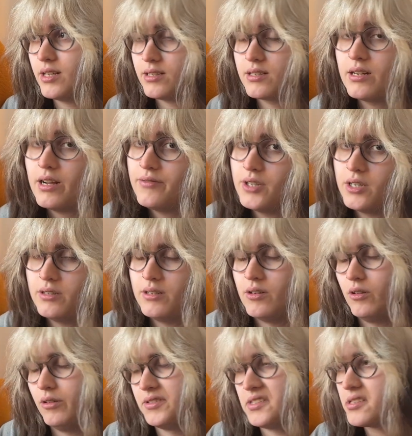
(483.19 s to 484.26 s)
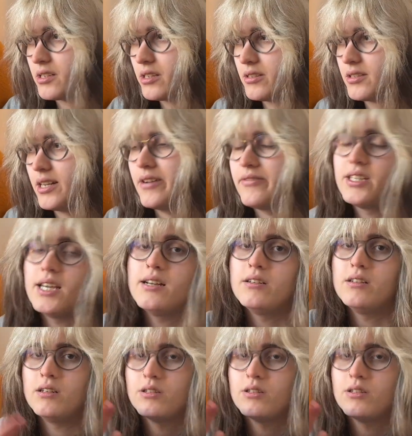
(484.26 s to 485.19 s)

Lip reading: that I've done and all of these skills that I've gained.